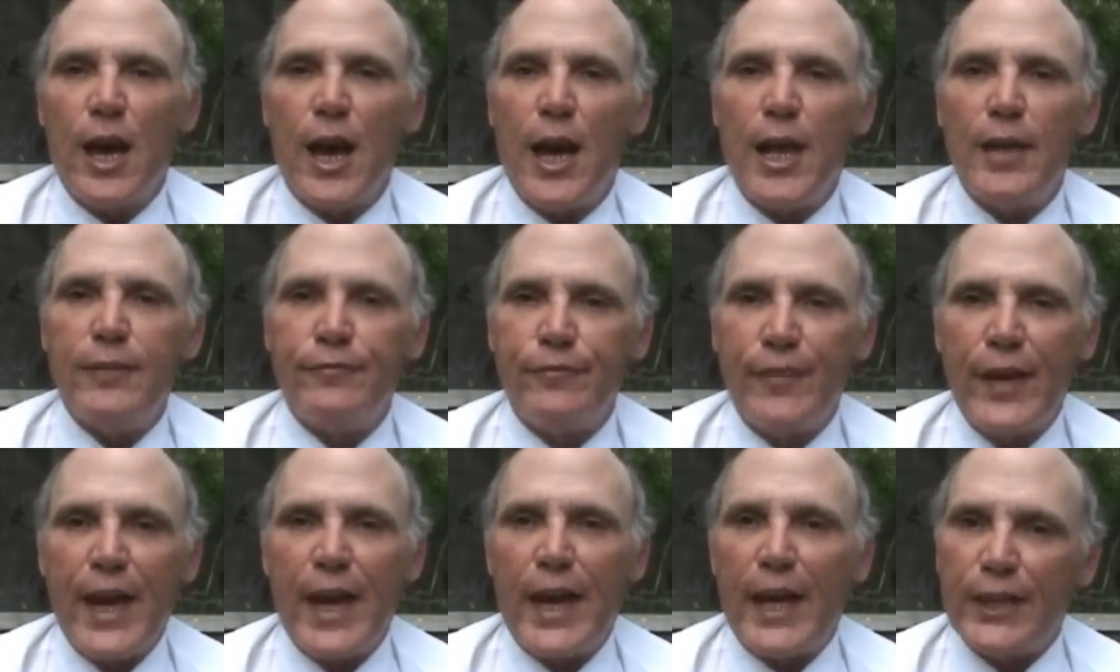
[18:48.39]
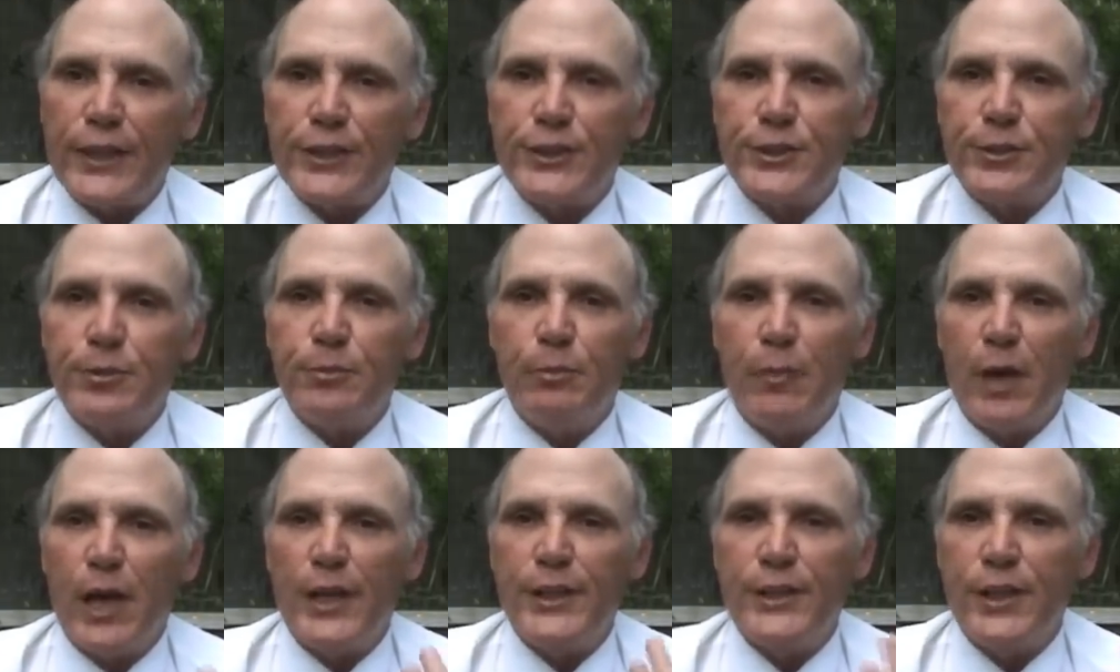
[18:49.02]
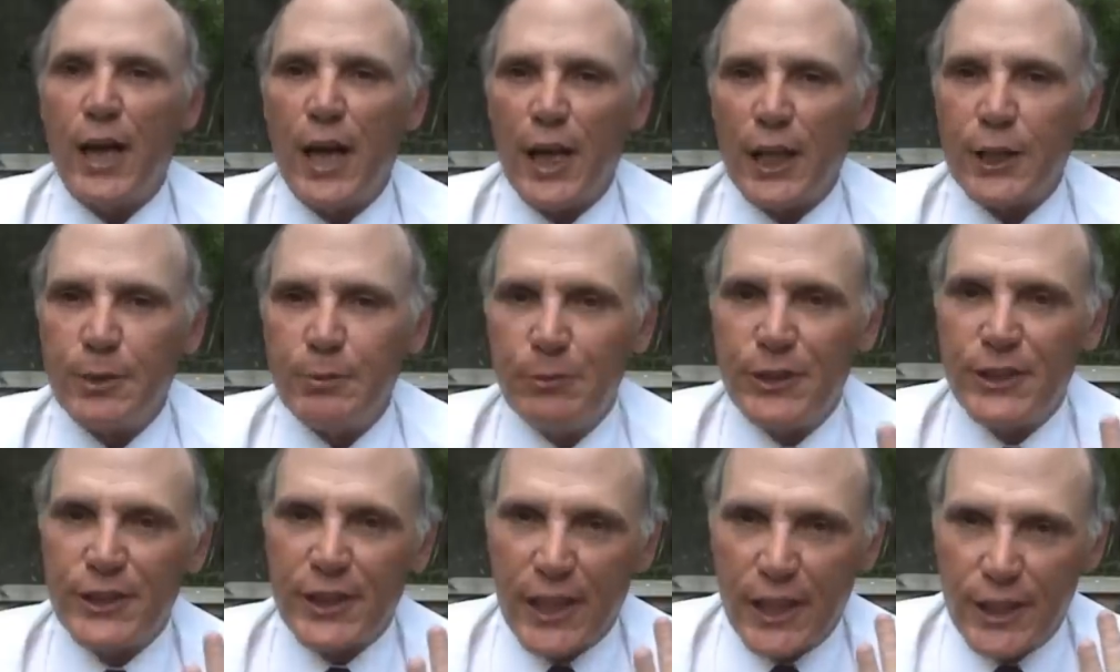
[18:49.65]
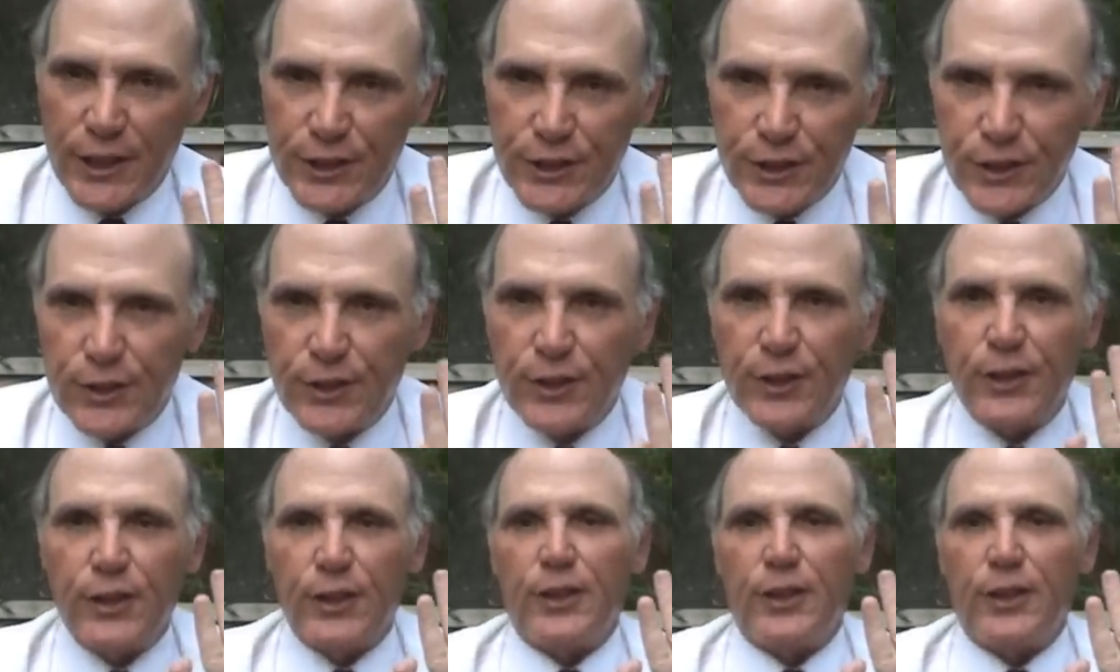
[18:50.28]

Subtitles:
I faxed my documentation.